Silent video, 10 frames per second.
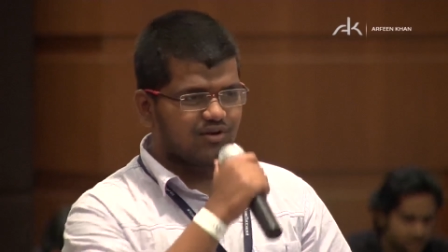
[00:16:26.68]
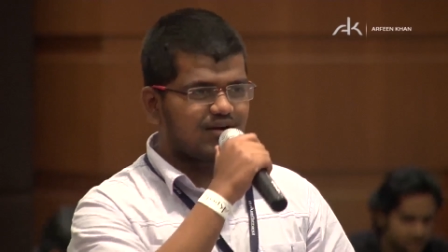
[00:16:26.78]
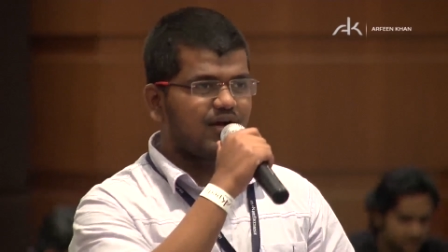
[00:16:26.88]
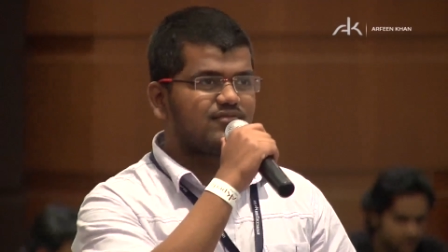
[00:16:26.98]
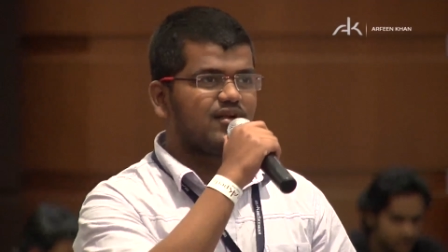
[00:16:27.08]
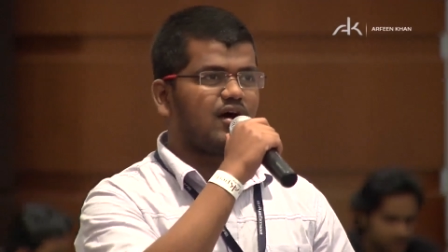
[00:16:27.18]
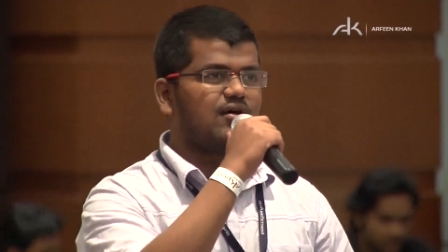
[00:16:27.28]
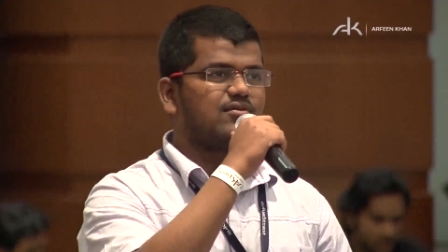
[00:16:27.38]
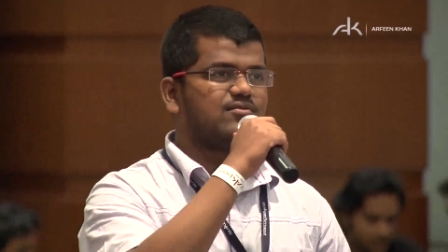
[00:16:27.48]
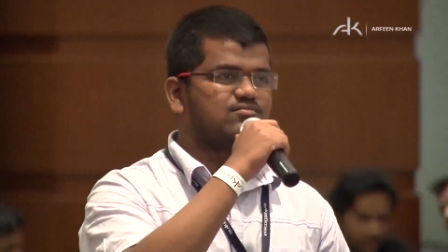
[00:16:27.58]
what right
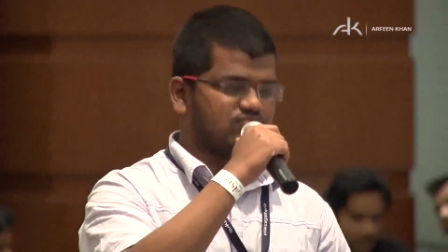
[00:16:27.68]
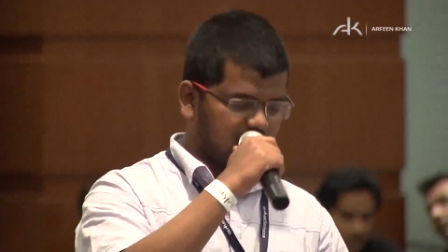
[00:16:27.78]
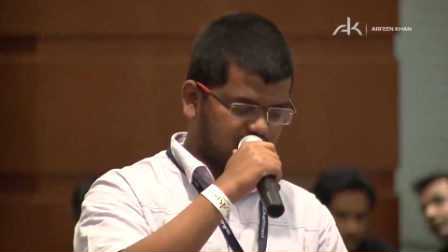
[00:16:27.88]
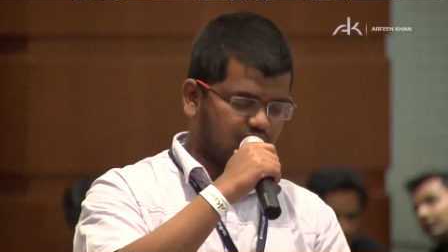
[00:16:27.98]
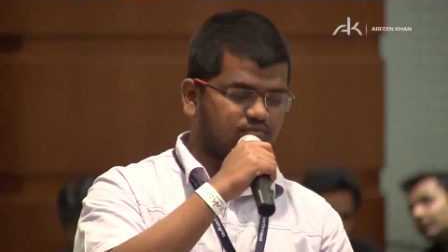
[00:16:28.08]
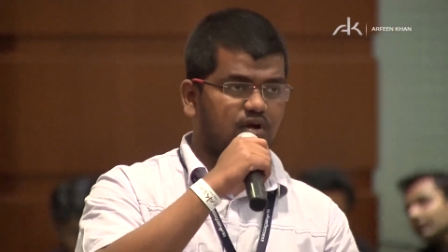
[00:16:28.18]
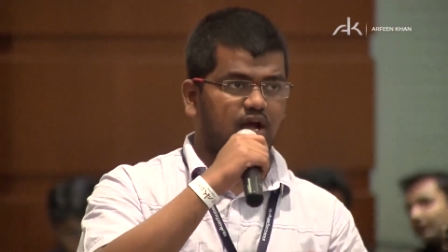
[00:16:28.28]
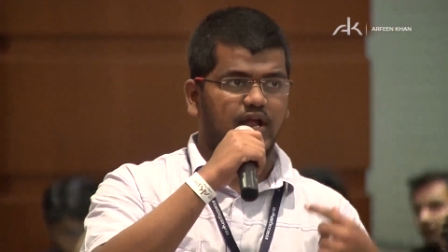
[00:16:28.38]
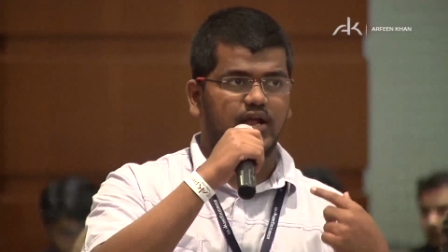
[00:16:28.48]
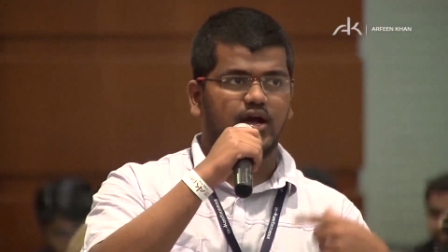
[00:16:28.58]
now, that's what
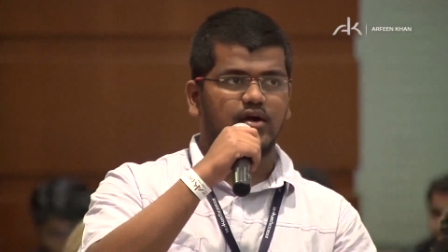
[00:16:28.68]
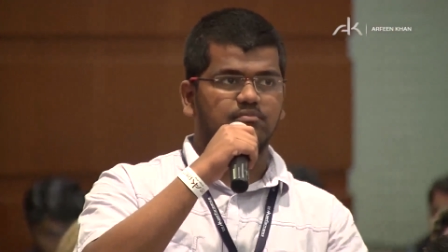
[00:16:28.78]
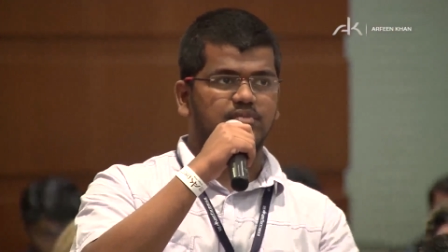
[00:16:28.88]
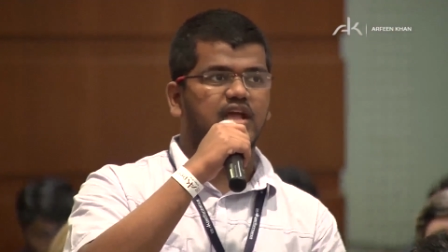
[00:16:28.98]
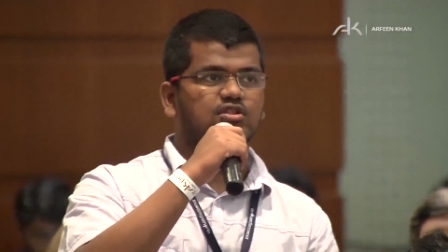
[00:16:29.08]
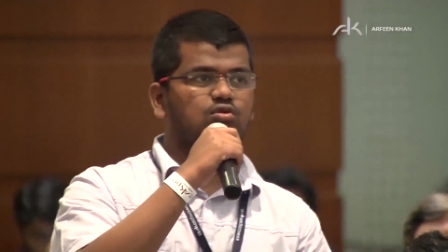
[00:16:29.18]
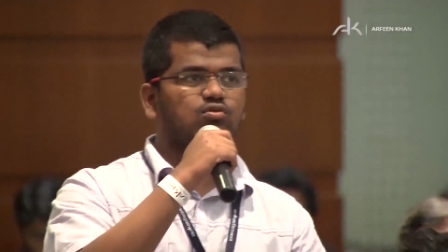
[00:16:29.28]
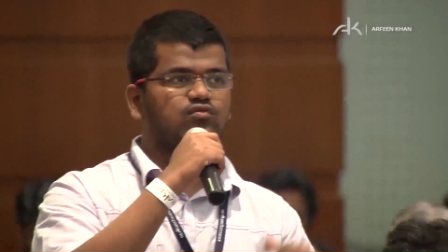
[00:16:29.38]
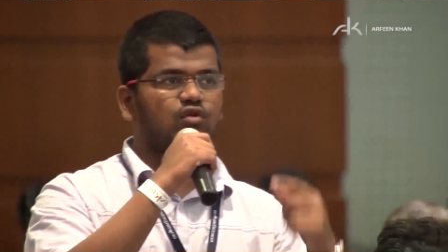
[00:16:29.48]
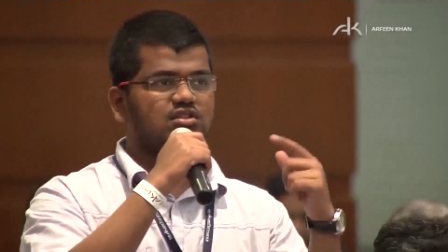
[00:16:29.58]
my breakthrough
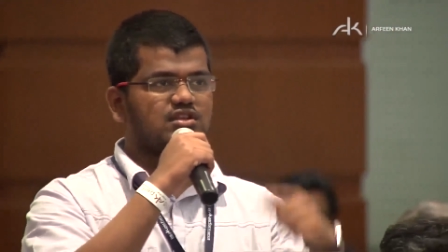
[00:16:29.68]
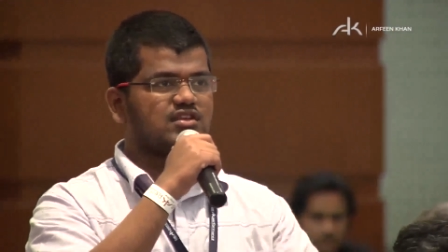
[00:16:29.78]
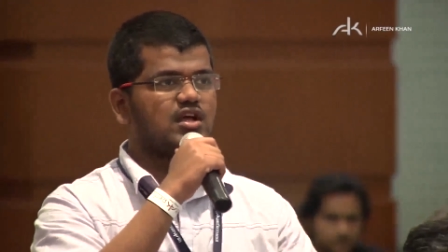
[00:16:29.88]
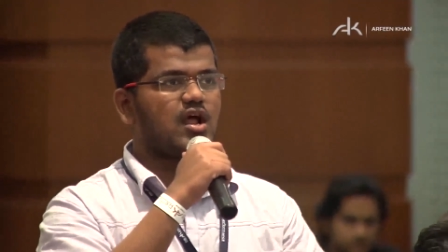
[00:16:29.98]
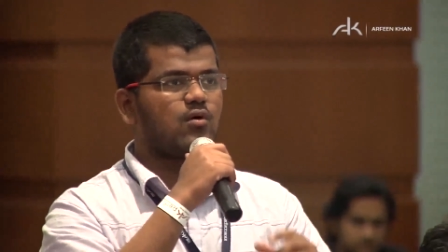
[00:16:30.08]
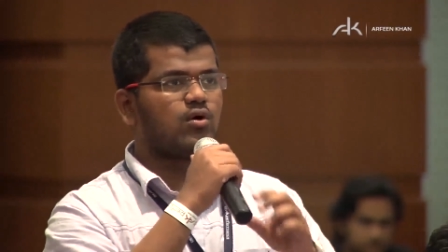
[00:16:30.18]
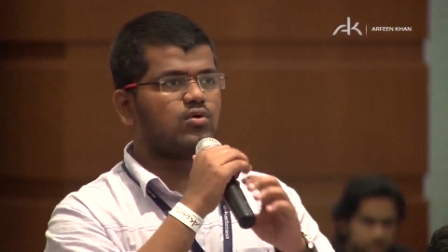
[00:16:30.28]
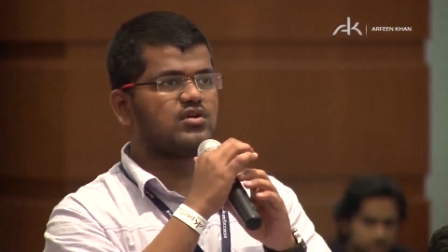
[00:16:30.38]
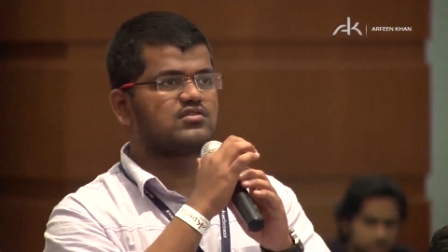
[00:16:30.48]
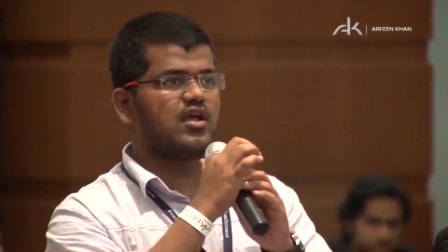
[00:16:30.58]
for this year I want
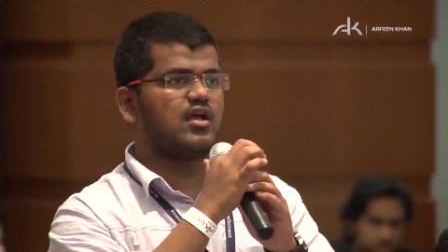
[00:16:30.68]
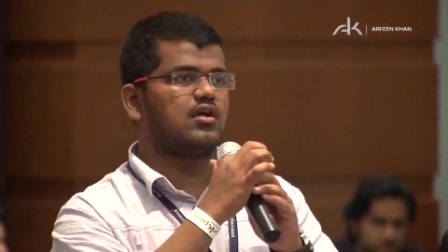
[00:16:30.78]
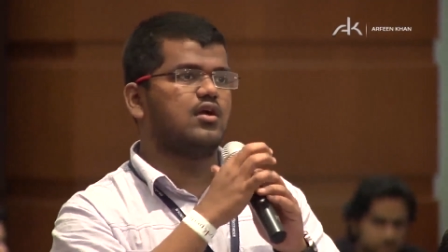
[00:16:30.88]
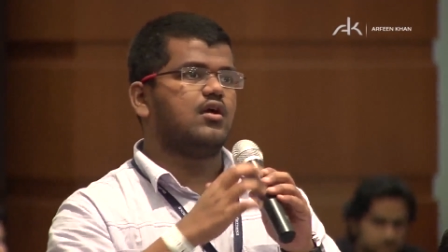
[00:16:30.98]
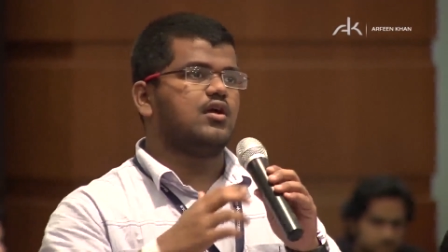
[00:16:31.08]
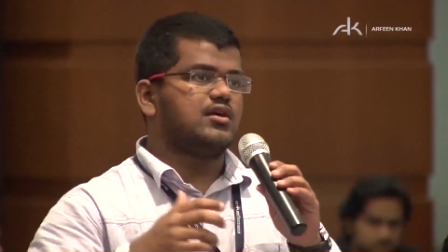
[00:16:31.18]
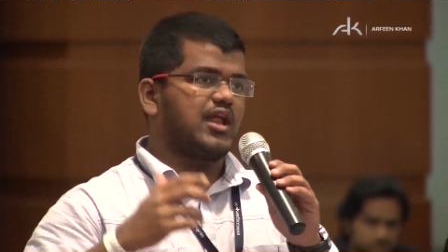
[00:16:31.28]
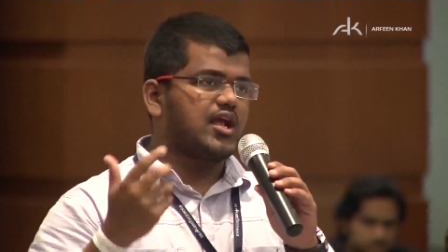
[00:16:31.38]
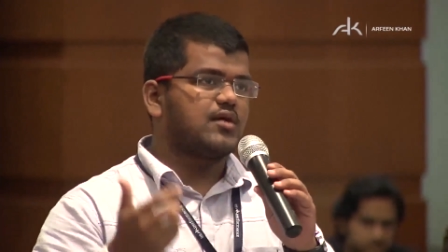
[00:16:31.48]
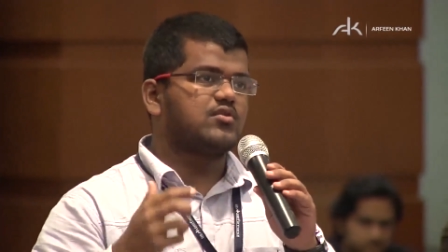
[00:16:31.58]
to do is like
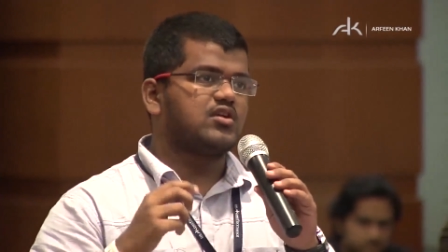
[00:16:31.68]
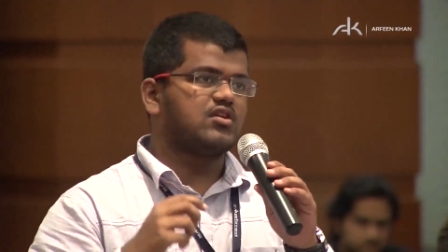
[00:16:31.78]
take up